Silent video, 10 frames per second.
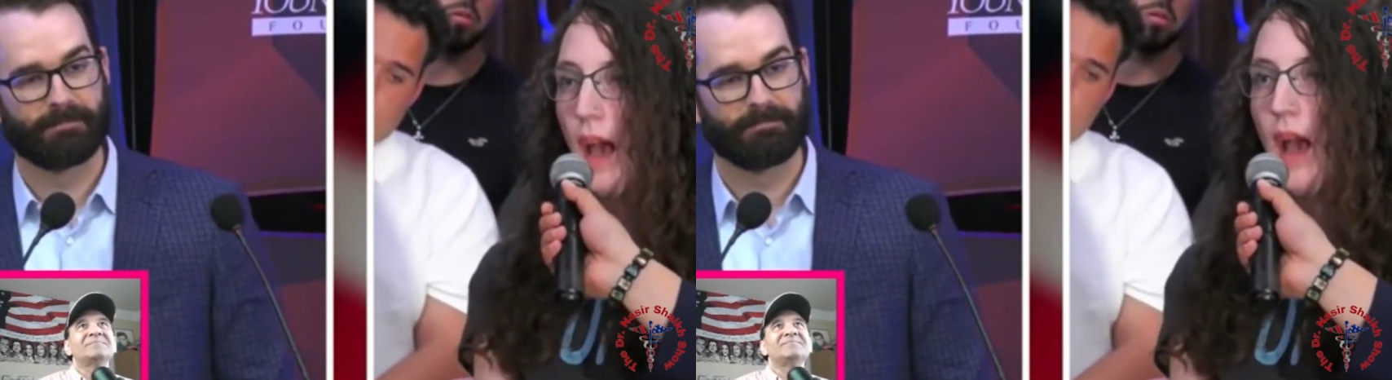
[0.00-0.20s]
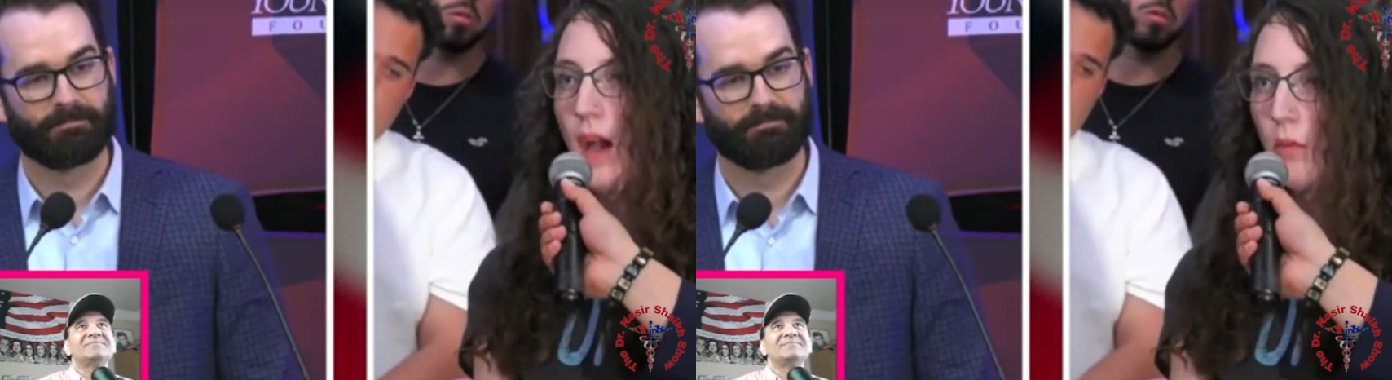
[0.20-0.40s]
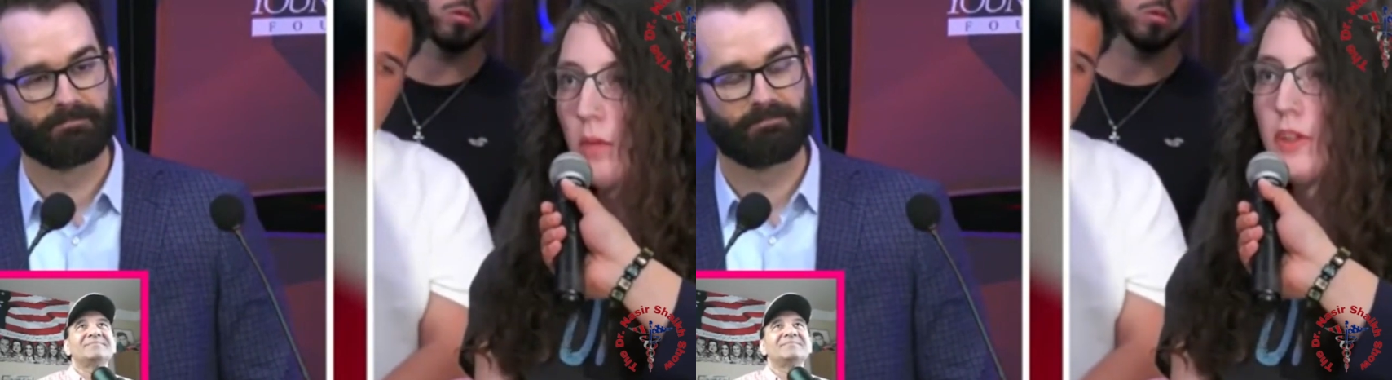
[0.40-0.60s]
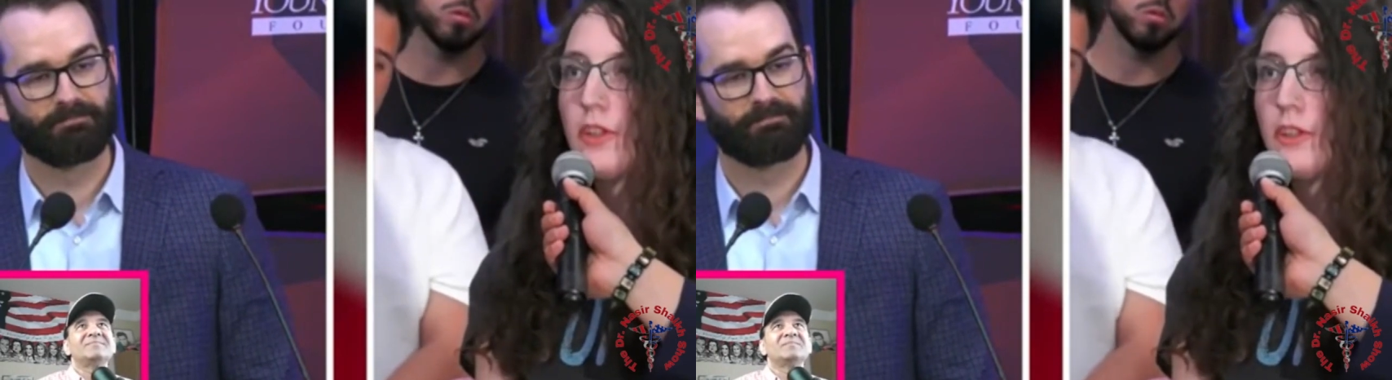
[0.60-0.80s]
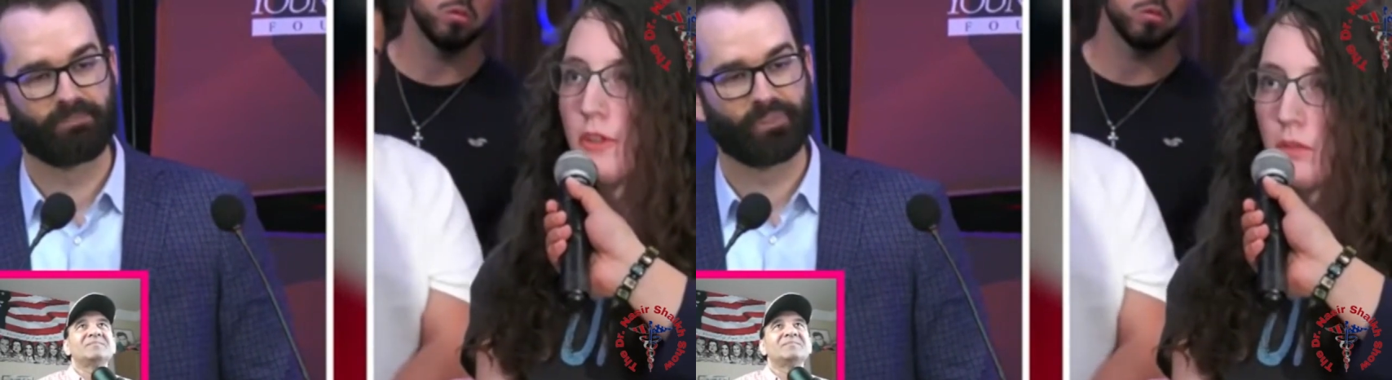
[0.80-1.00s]
Speaker 1: How
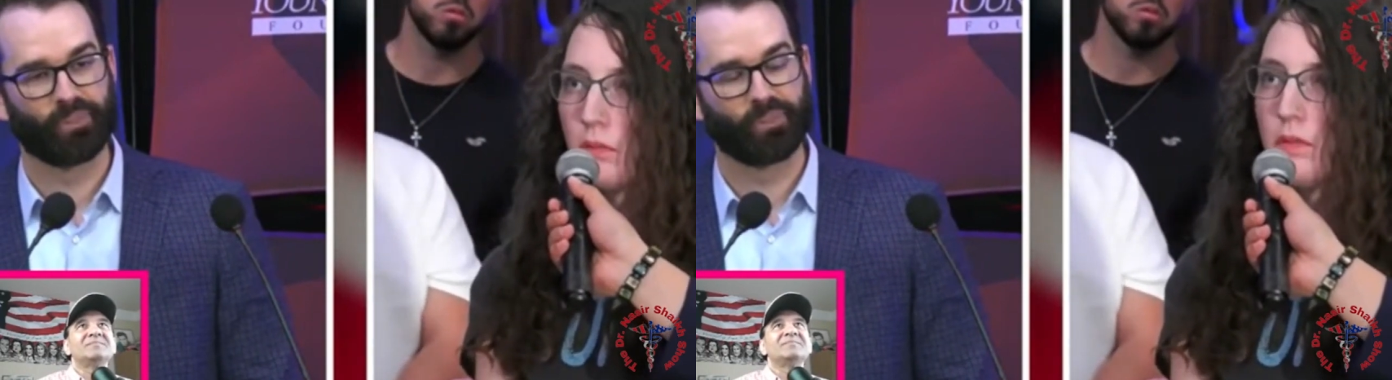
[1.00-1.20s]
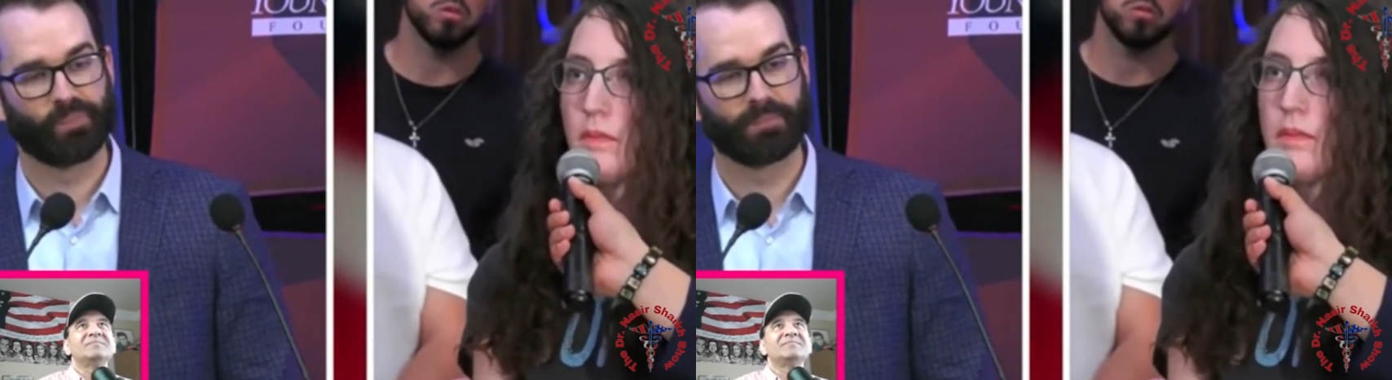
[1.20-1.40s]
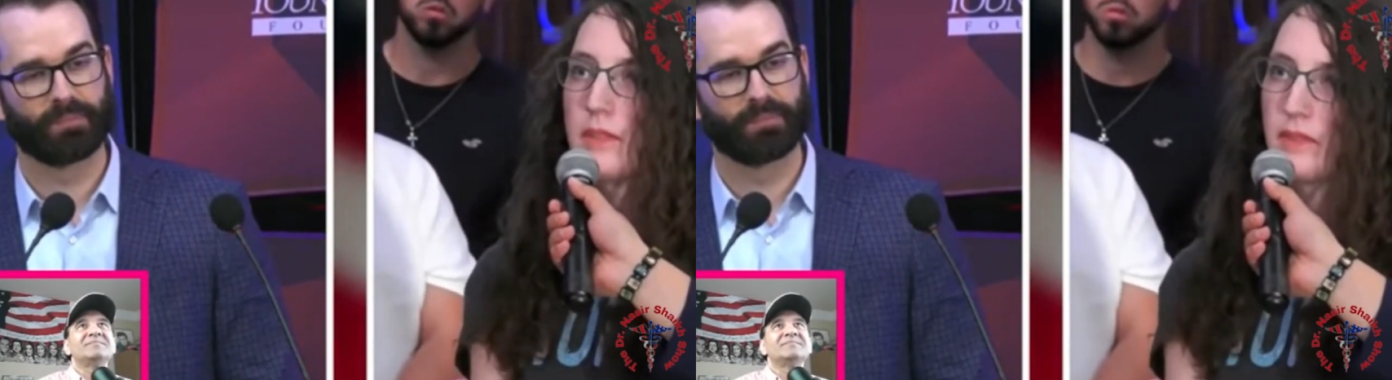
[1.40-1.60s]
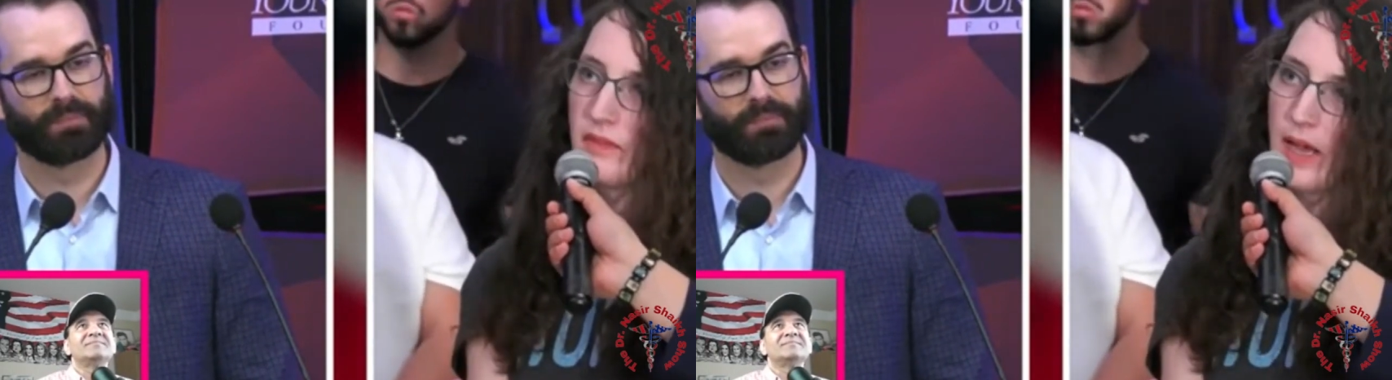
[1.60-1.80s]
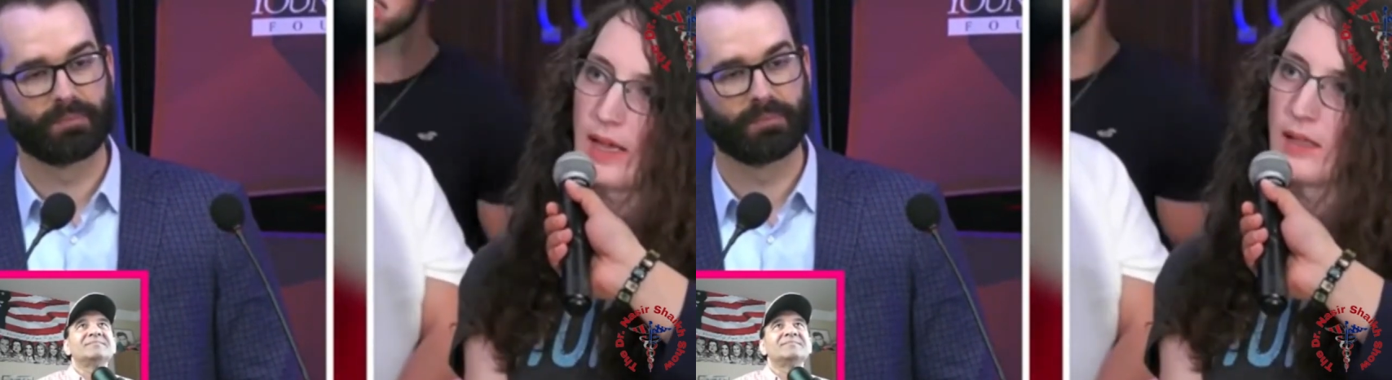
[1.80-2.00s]
would you
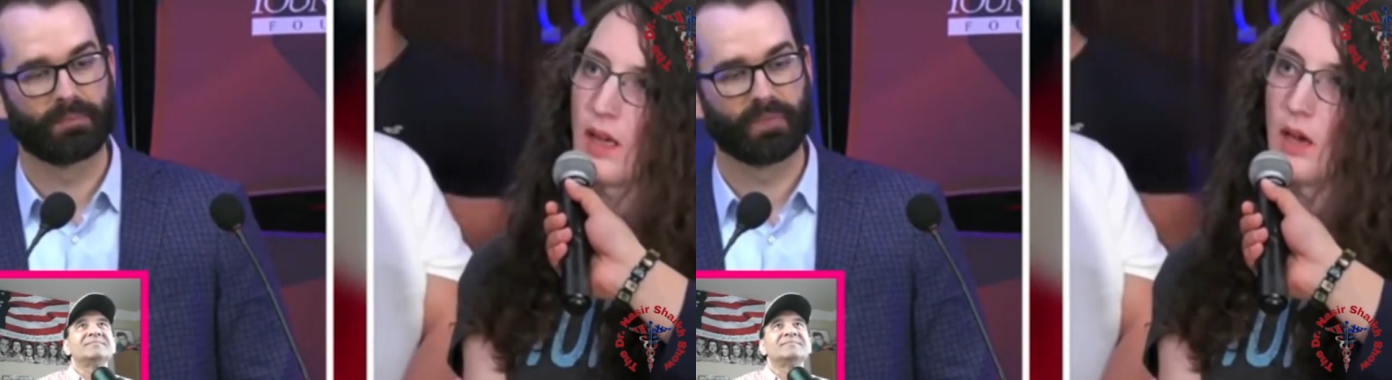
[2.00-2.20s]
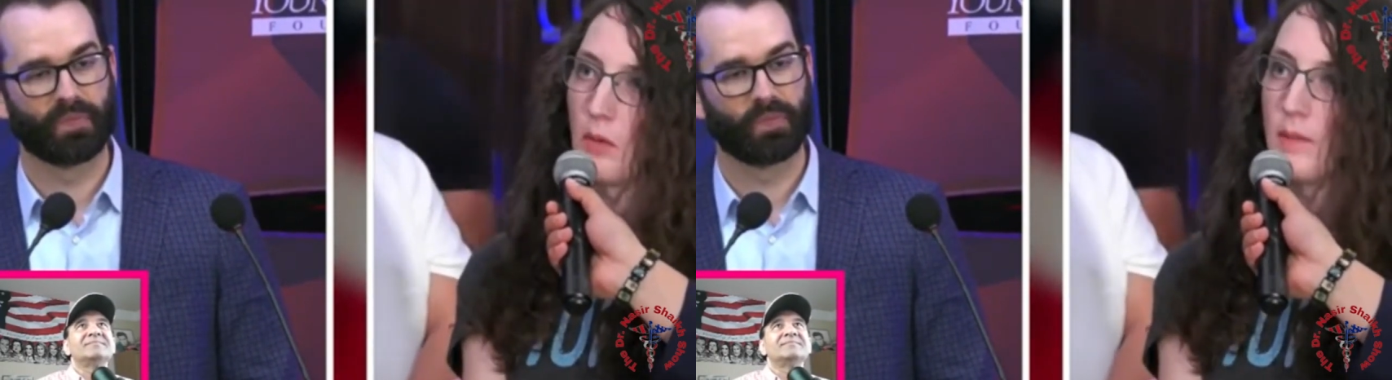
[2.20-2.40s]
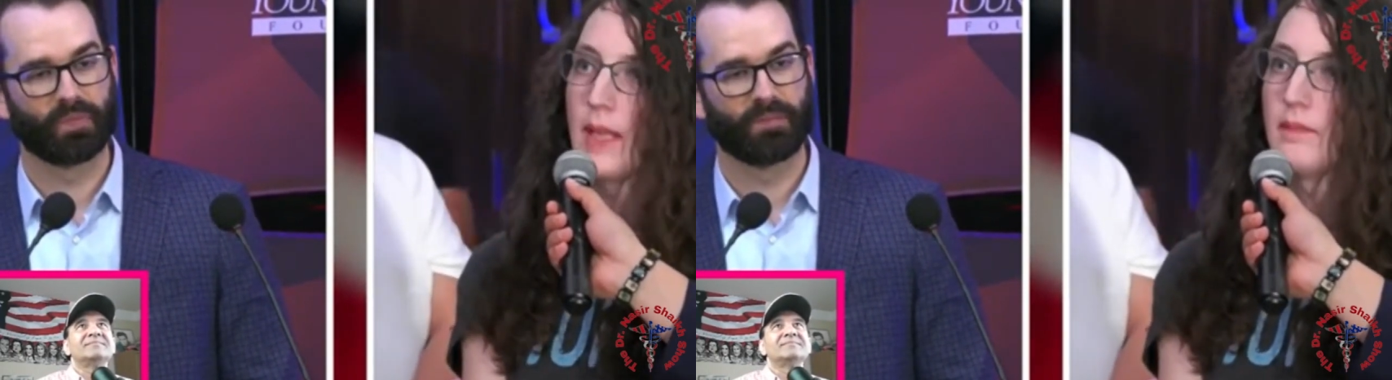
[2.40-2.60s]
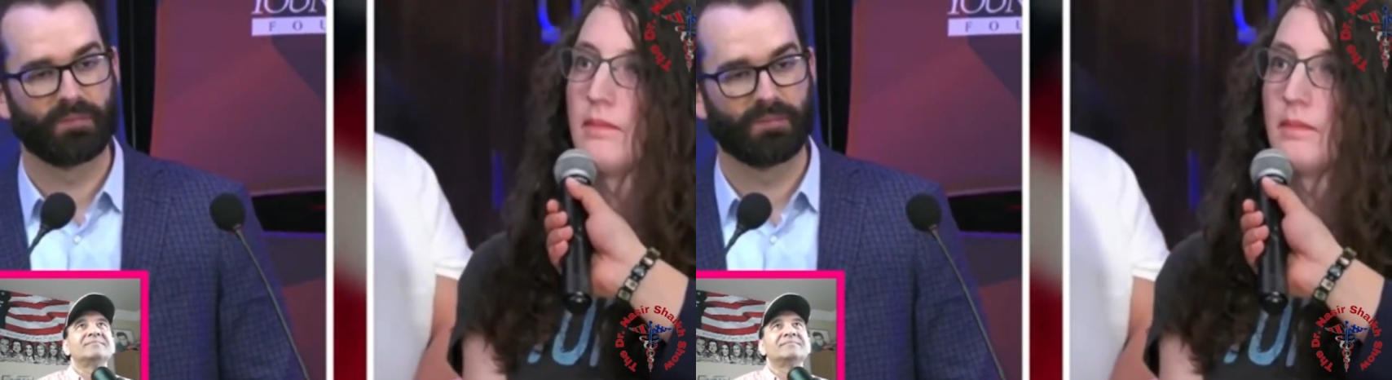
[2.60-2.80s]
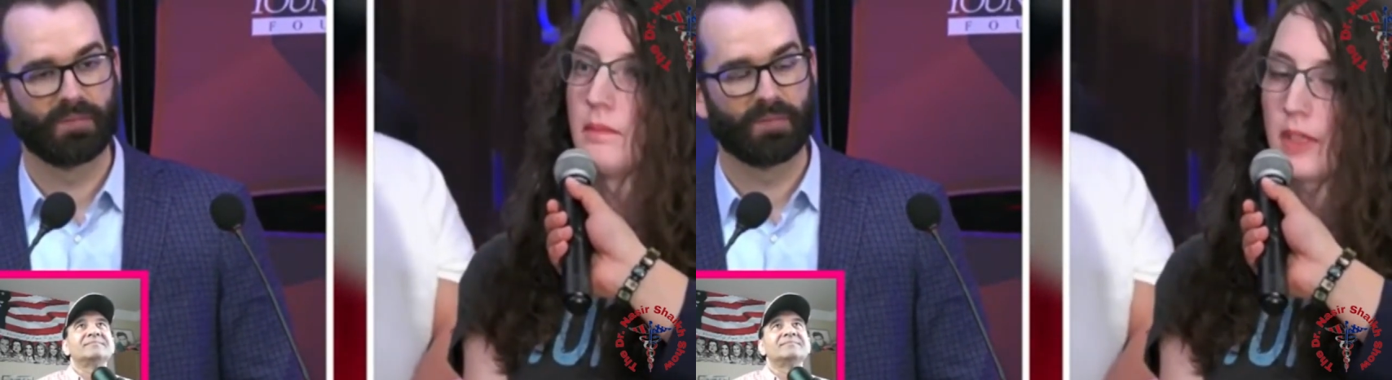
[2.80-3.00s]
define a
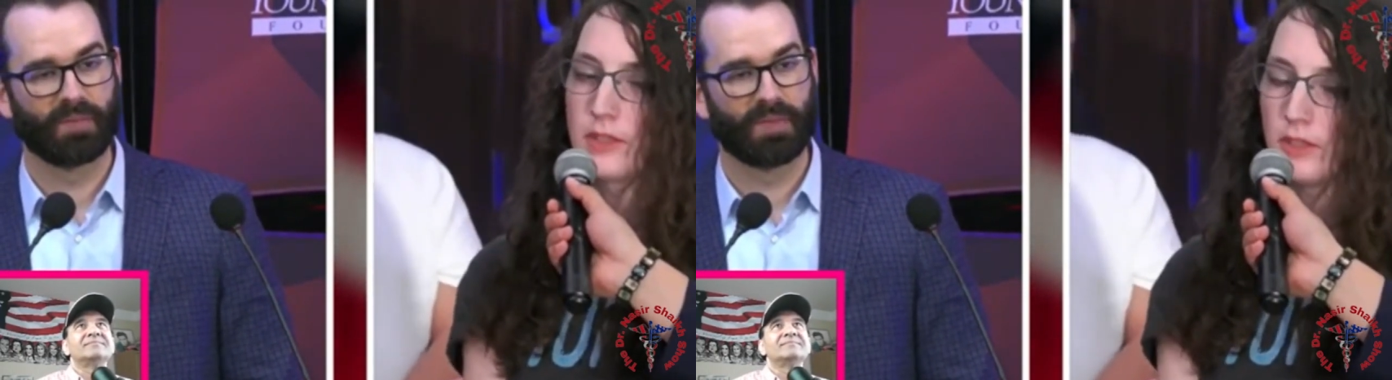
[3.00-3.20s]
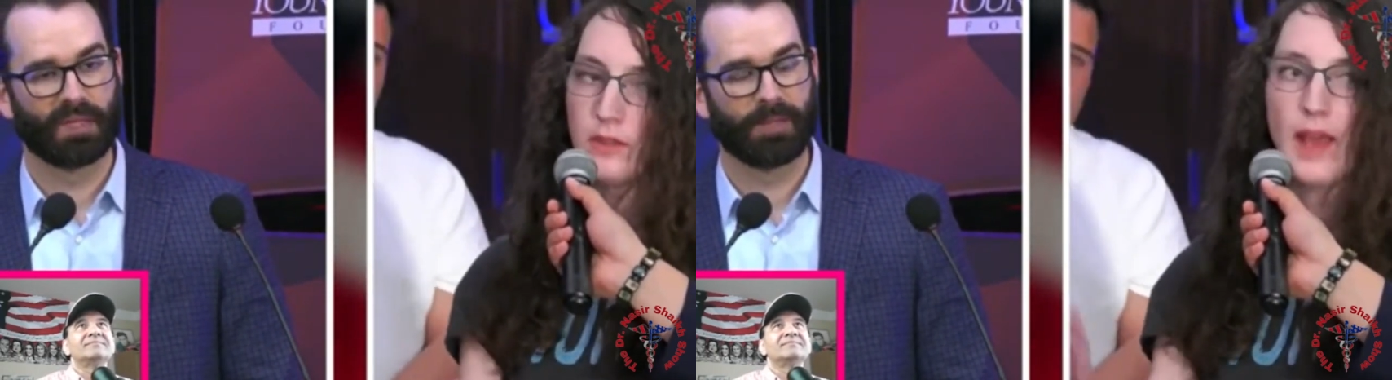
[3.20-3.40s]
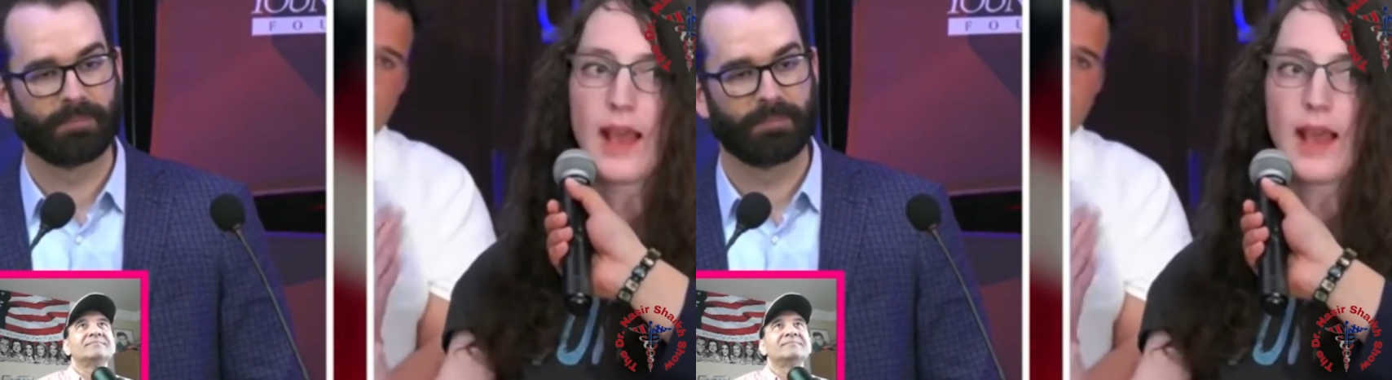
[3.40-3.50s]
woman? Because you've